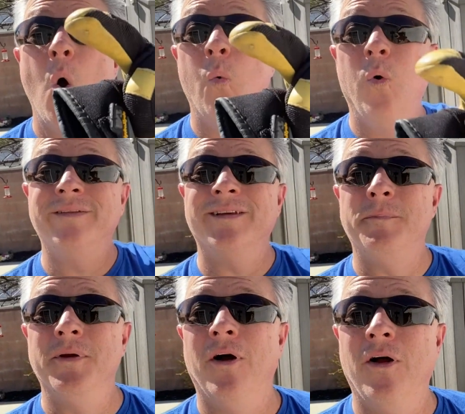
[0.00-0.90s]
What's
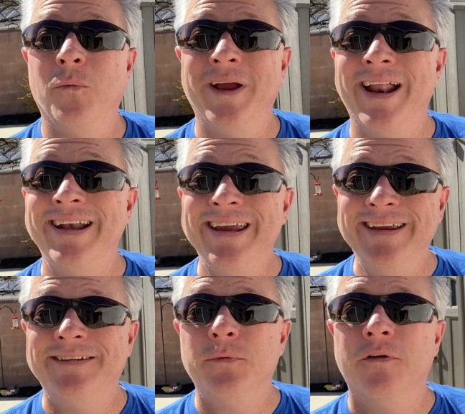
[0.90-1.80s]
up, y'all? We got an
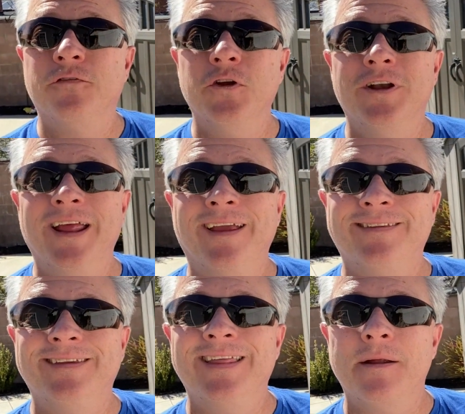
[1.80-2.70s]
easy one for you today.
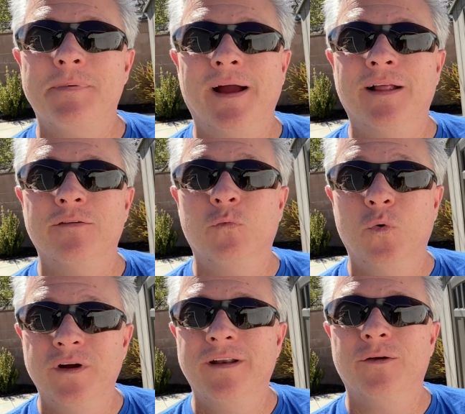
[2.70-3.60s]
See that pile of
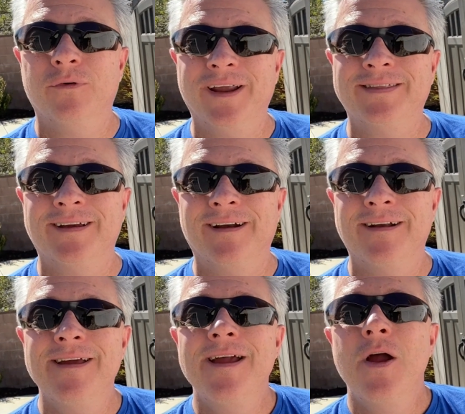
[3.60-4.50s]
wood right
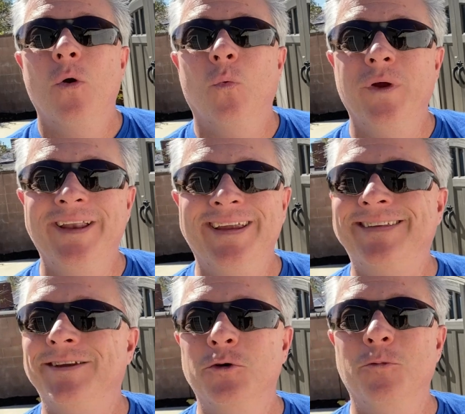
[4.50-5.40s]
there? We need
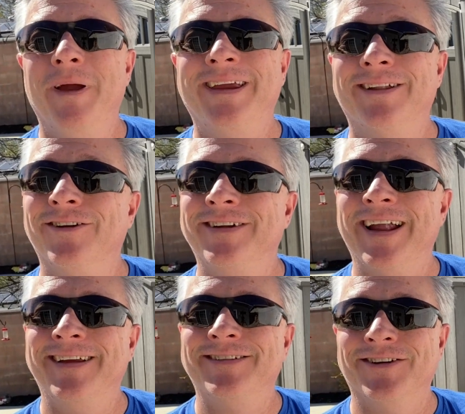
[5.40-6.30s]
to make it look
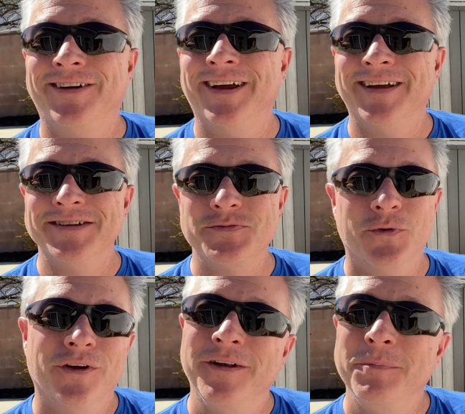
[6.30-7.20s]
nicer because
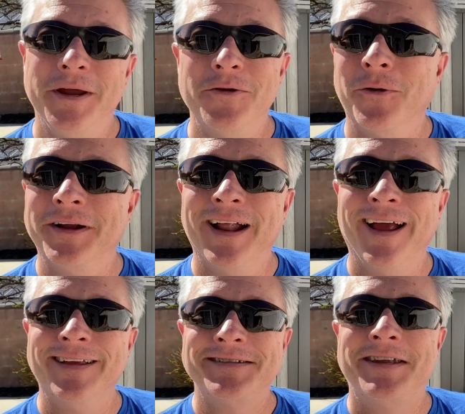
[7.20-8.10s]
we're into being
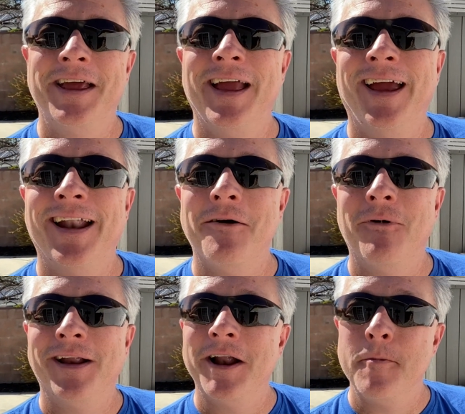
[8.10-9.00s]
organized and I
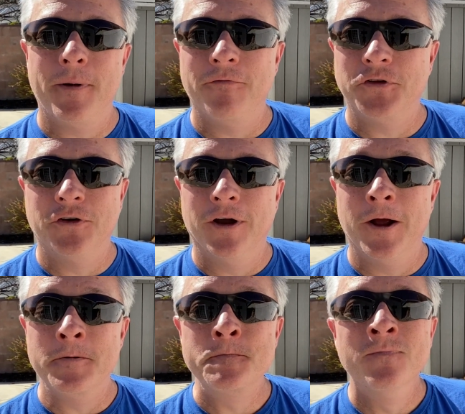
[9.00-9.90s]
want it up off the ground.